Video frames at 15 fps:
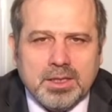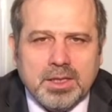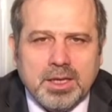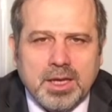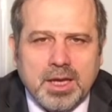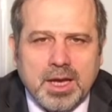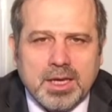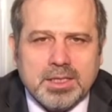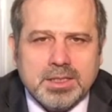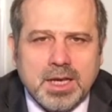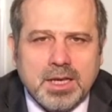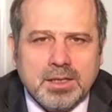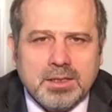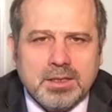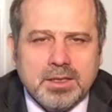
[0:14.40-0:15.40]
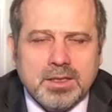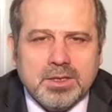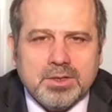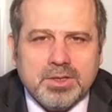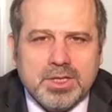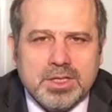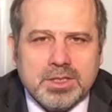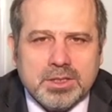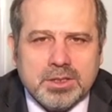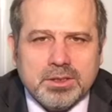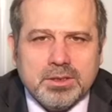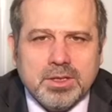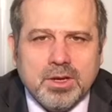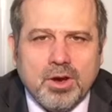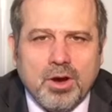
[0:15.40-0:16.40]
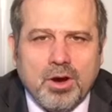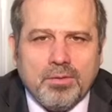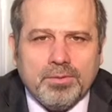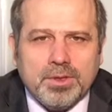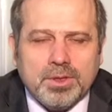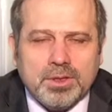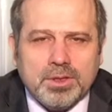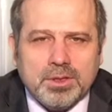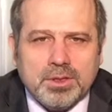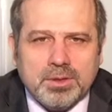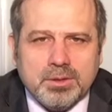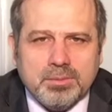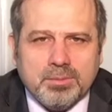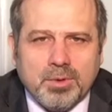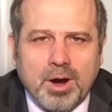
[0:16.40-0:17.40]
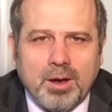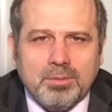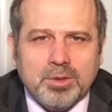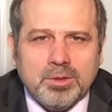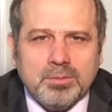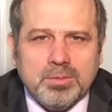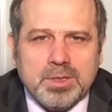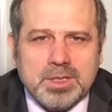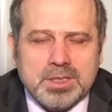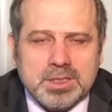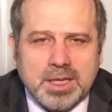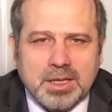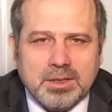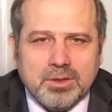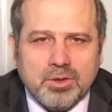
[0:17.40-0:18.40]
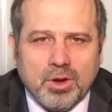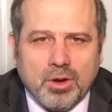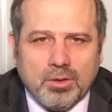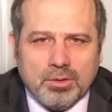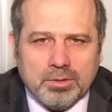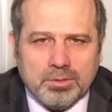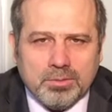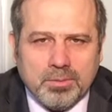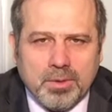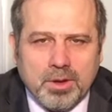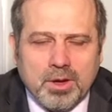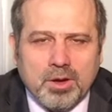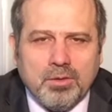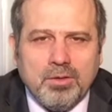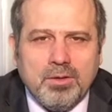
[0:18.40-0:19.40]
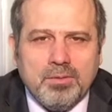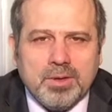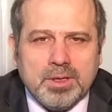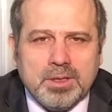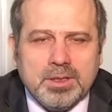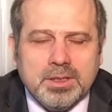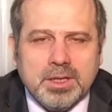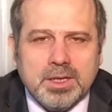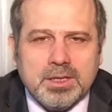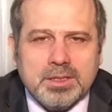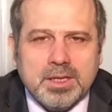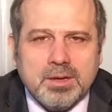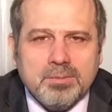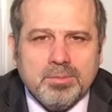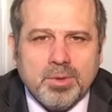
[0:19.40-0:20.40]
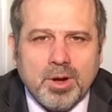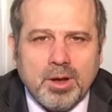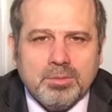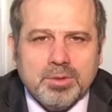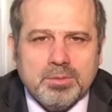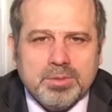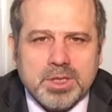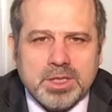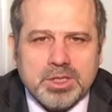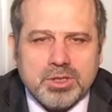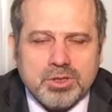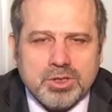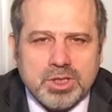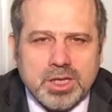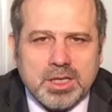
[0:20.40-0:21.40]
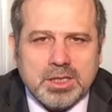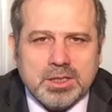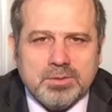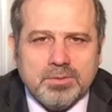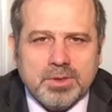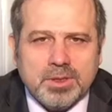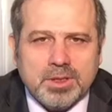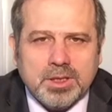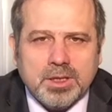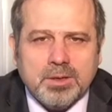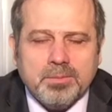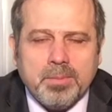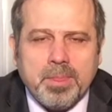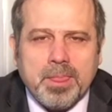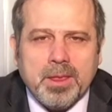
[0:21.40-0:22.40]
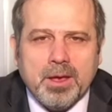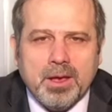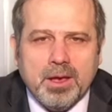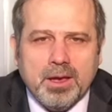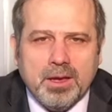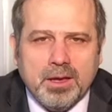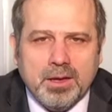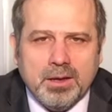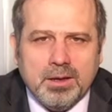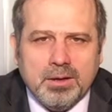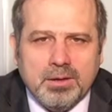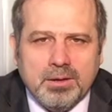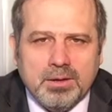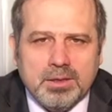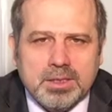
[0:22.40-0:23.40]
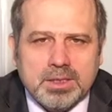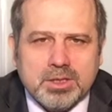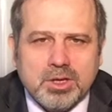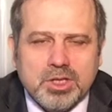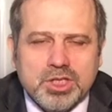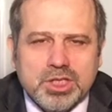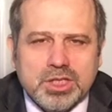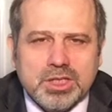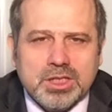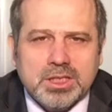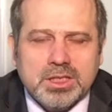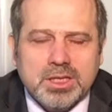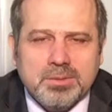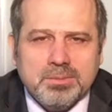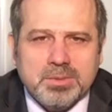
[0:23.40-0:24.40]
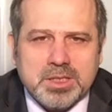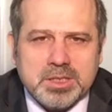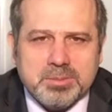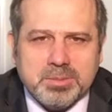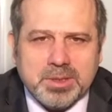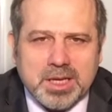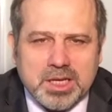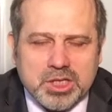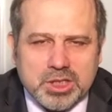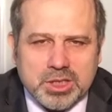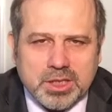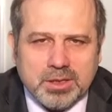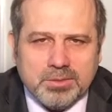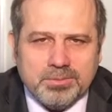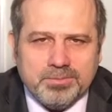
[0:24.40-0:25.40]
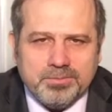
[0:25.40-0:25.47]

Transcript: The exact reason of the problem is not known. However, there are some problems associated with the congenital hip dysplasia.